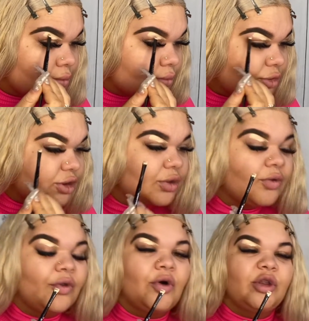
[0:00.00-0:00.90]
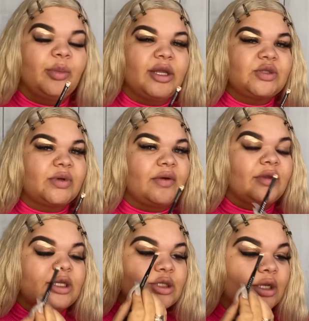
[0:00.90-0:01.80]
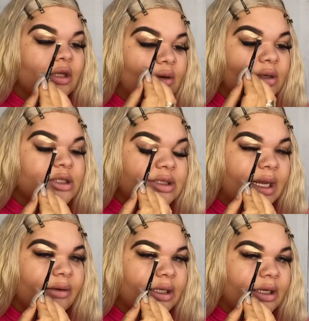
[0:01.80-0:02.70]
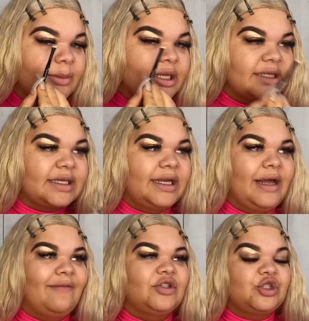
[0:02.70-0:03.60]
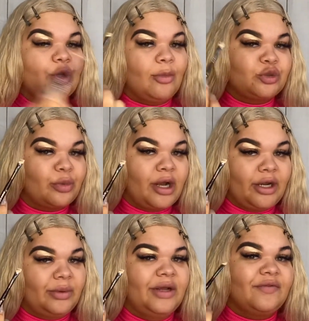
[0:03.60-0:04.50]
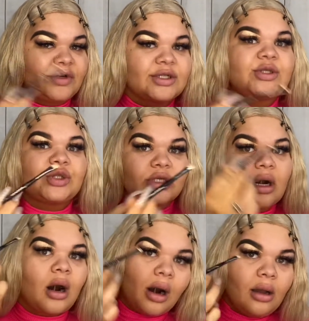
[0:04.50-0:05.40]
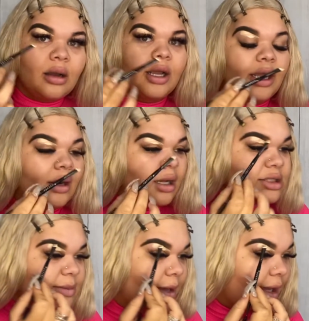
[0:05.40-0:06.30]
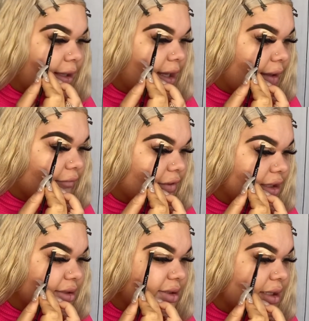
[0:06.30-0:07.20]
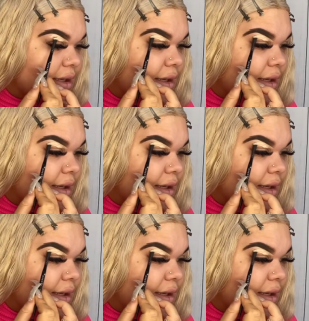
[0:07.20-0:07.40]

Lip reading: So the only place where I really start lower is down here, because I have so much product when I first get onto my canvas.